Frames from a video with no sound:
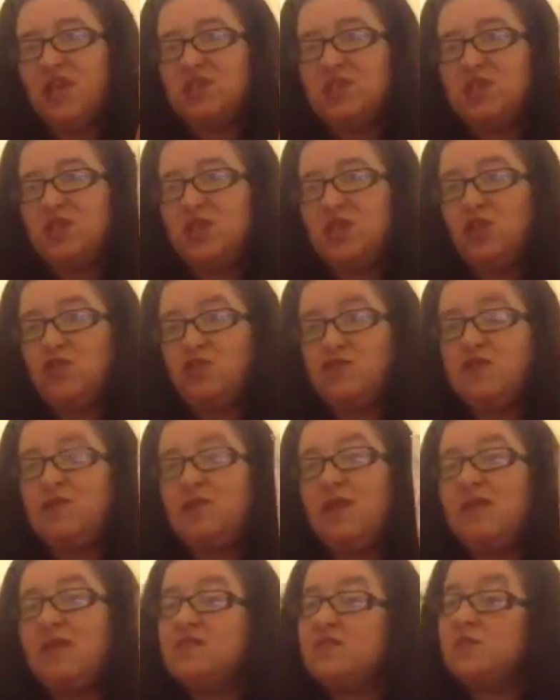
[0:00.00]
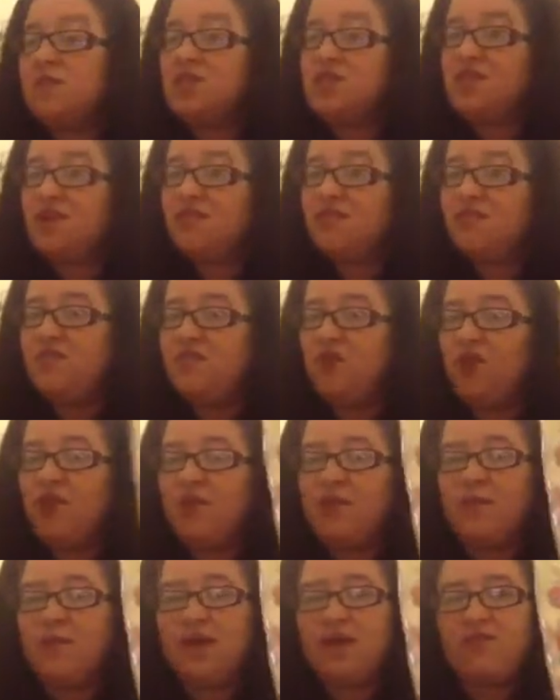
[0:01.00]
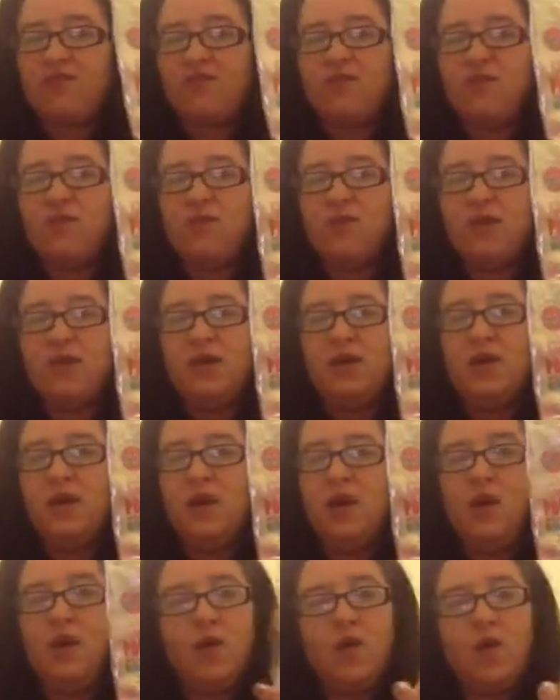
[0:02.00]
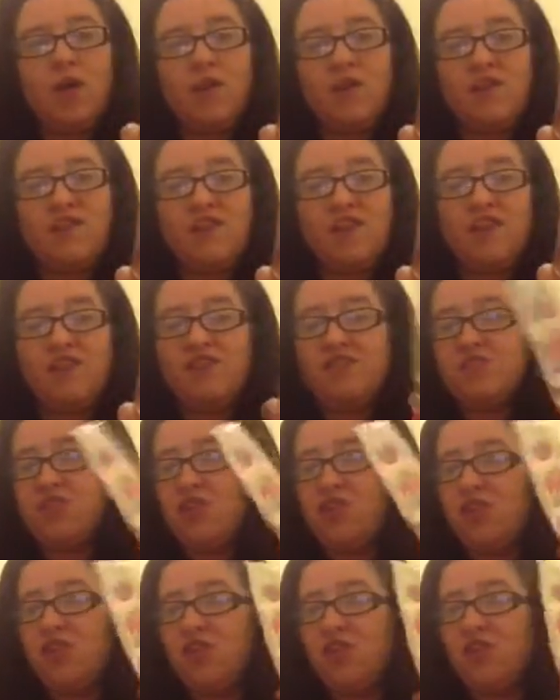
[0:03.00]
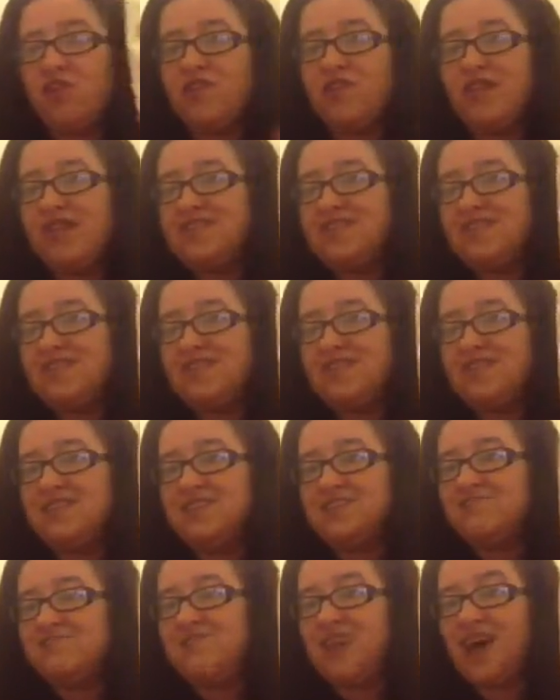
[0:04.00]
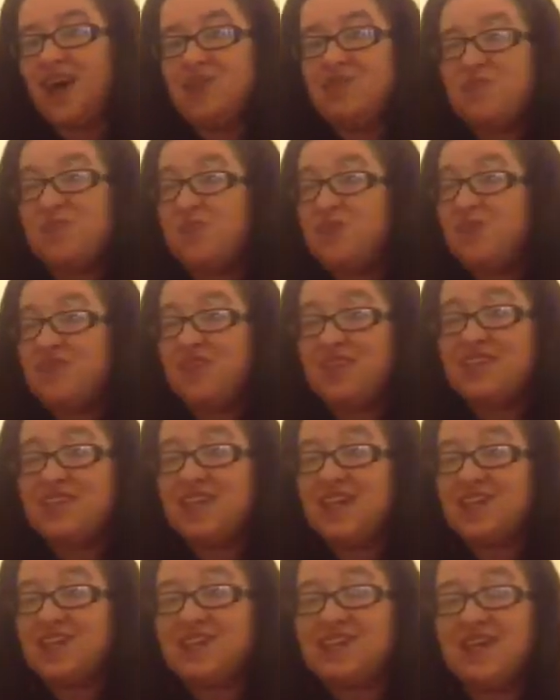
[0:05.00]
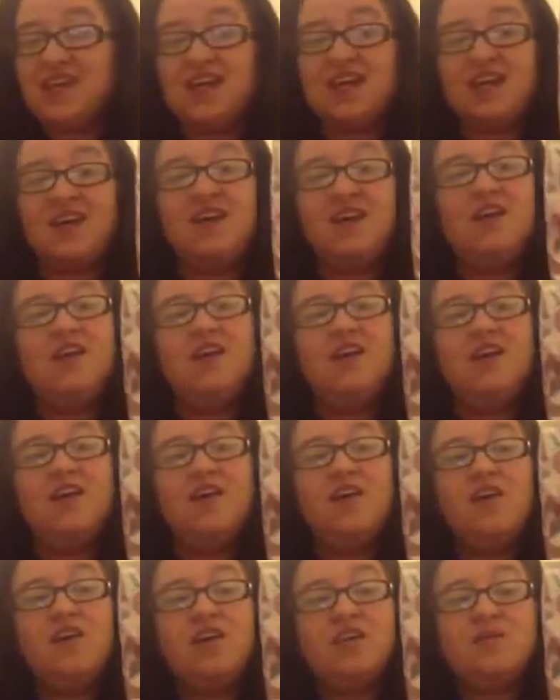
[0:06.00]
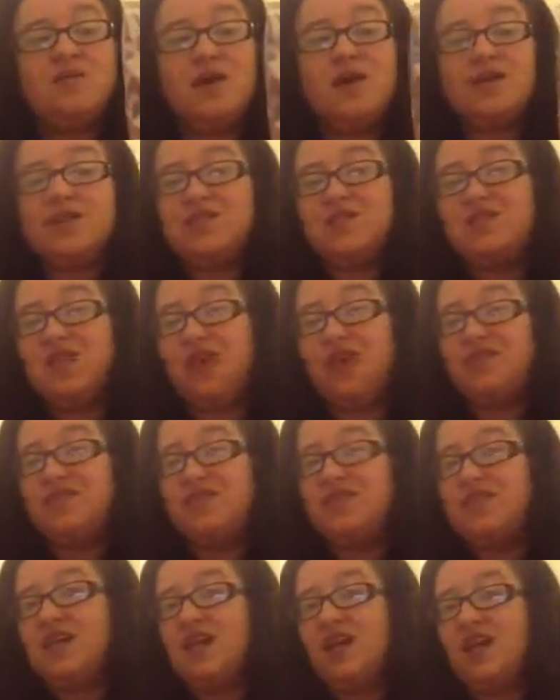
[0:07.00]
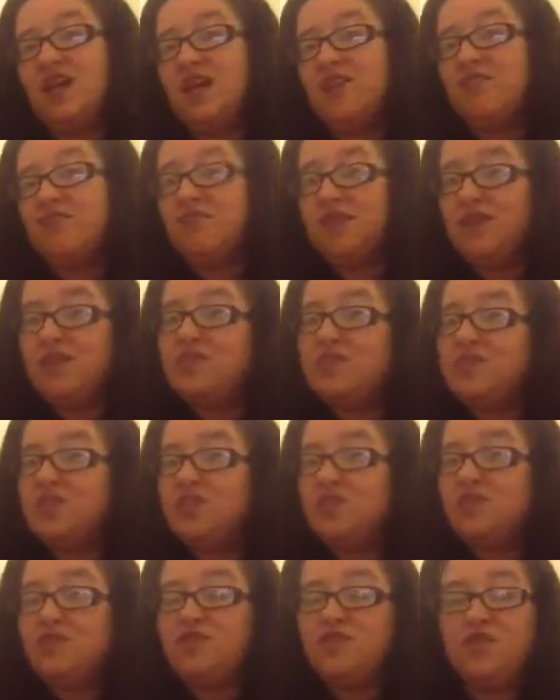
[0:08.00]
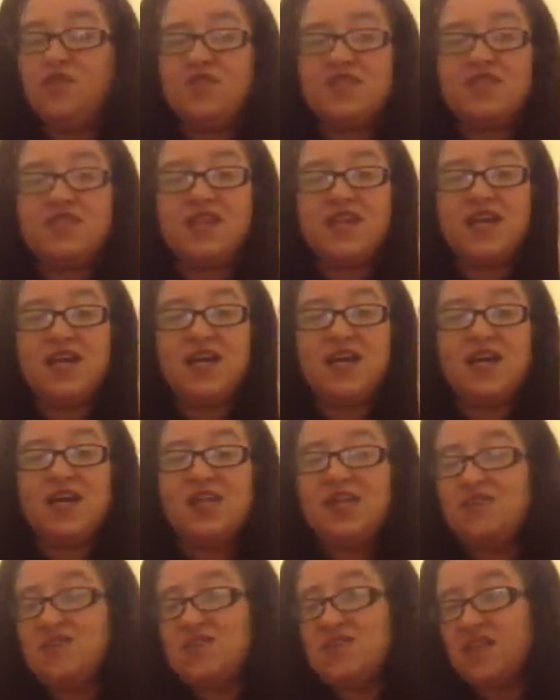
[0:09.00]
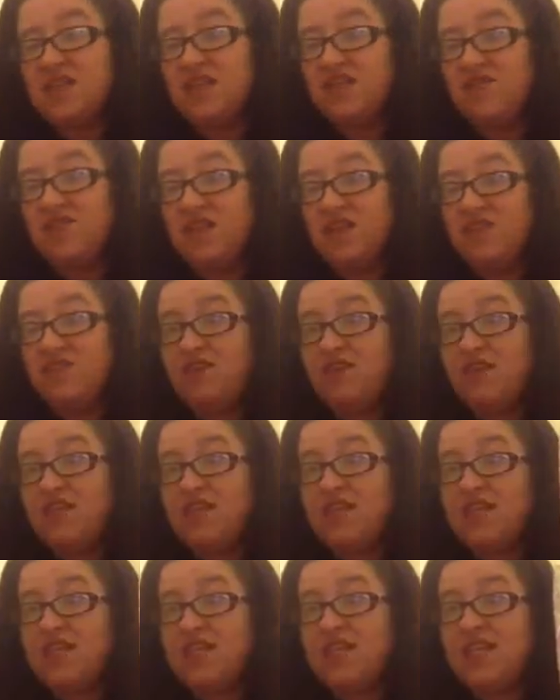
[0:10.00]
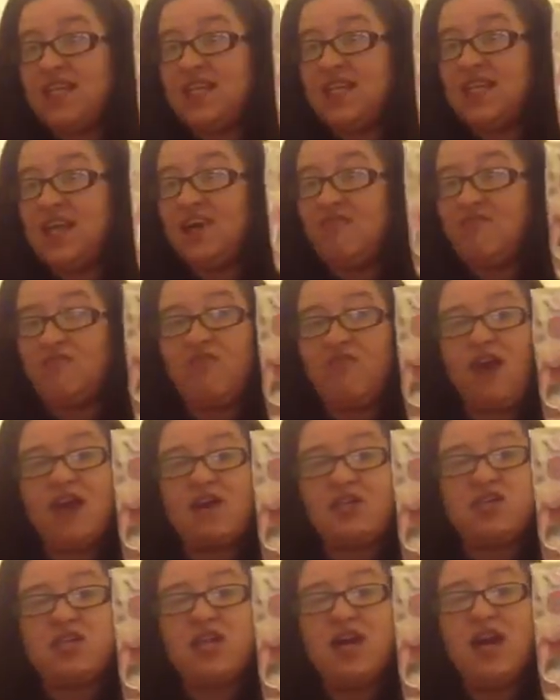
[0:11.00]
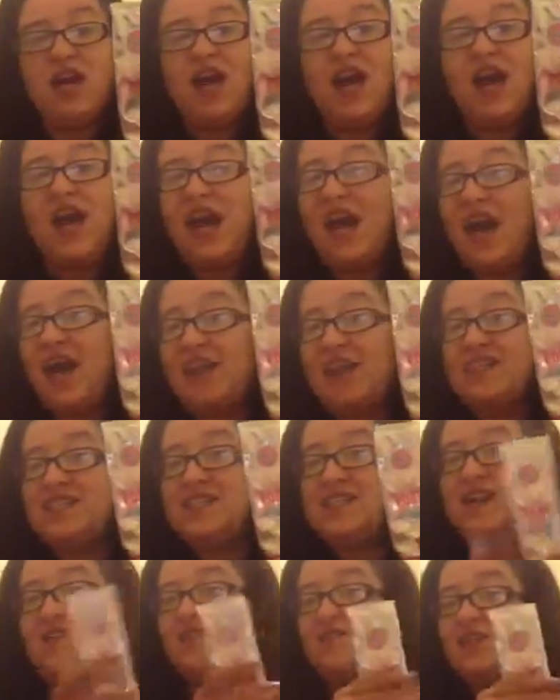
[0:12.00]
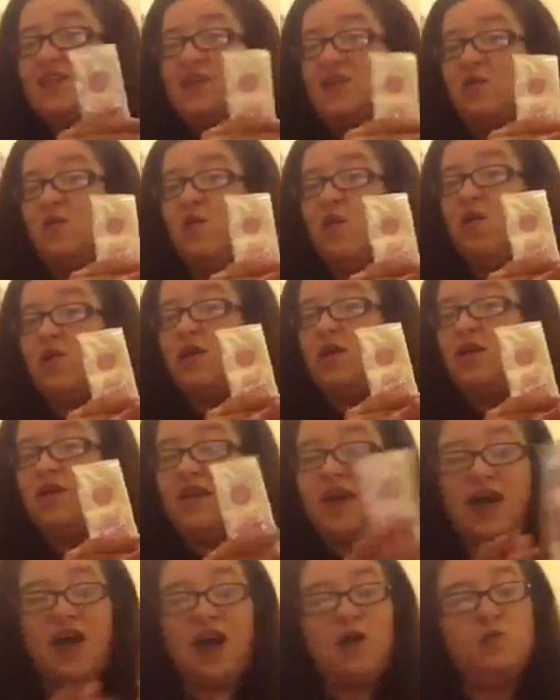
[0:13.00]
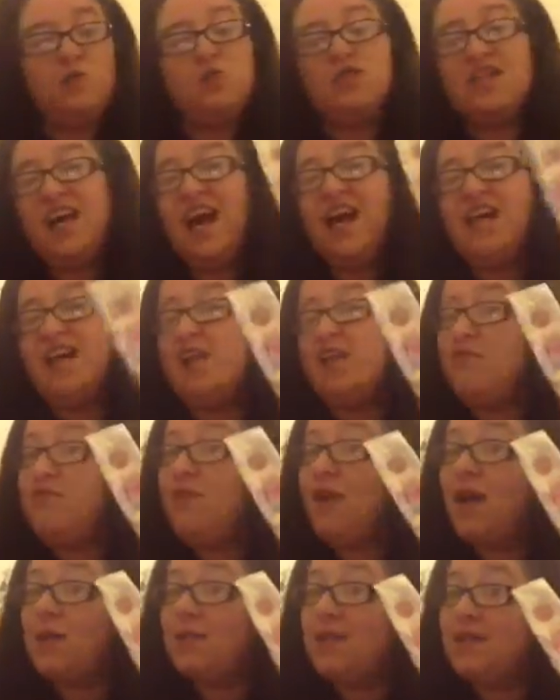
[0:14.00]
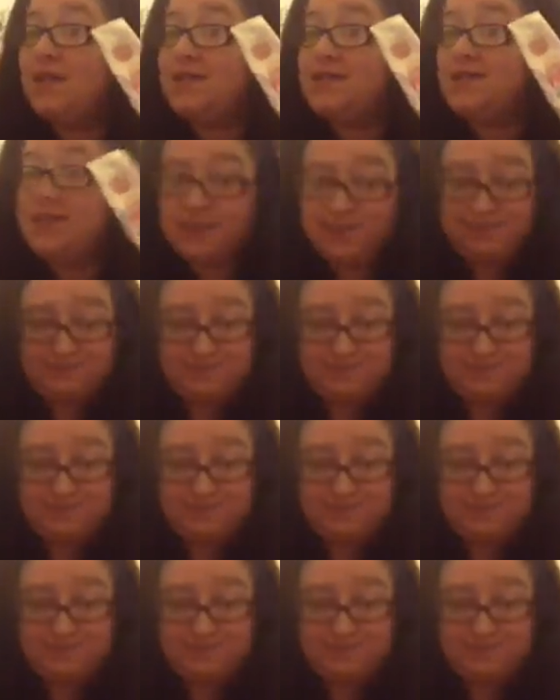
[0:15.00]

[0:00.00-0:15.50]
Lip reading: to the Ultimelt, which I've got in the bathroom. One of my favourite hot cloth cleansers. Absolutely fantastic. Smells of lavender, really soothing on the skin, leaves your skin feeling really clean and fresh, and it's definitely one that I would highly recommend.